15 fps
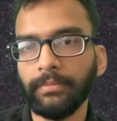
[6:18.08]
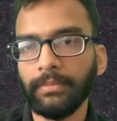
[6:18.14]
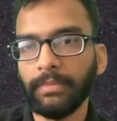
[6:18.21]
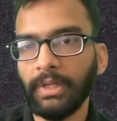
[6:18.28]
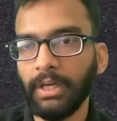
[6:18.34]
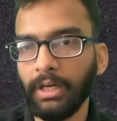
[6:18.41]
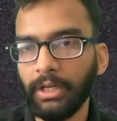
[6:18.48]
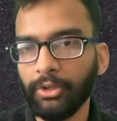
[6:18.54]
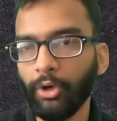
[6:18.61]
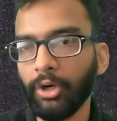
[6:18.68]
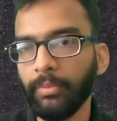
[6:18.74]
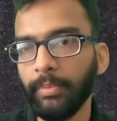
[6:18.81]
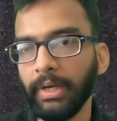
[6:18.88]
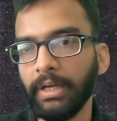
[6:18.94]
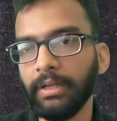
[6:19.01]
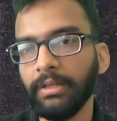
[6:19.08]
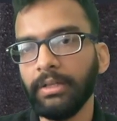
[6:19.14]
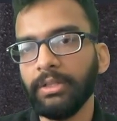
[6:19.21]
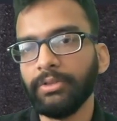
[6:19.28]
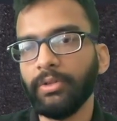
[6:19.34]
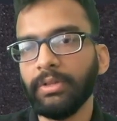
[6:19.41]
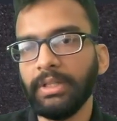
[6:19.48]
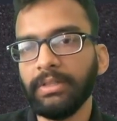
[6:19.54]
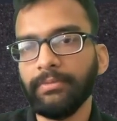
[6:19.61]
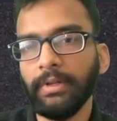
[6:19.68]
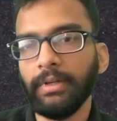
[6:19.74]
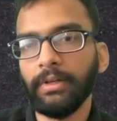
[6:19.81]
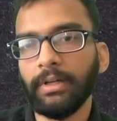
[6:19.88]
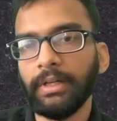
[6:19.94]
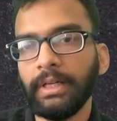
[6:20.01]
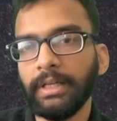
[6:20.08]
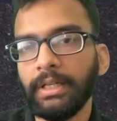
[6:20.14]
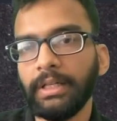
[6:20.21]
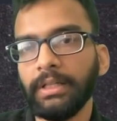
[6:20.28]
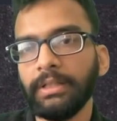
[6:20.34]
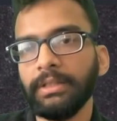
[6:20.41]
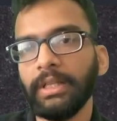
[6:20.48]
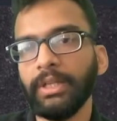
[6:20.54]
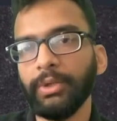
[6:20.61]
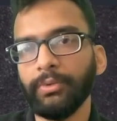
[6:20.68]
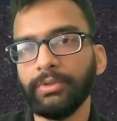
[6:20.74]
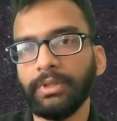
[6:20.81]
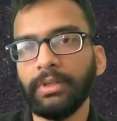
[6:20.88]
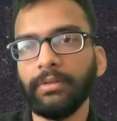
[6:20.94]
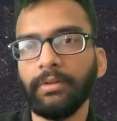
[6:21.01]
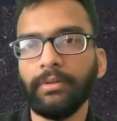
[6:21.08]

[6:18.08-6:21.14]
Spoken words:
dot build. So this will return the user.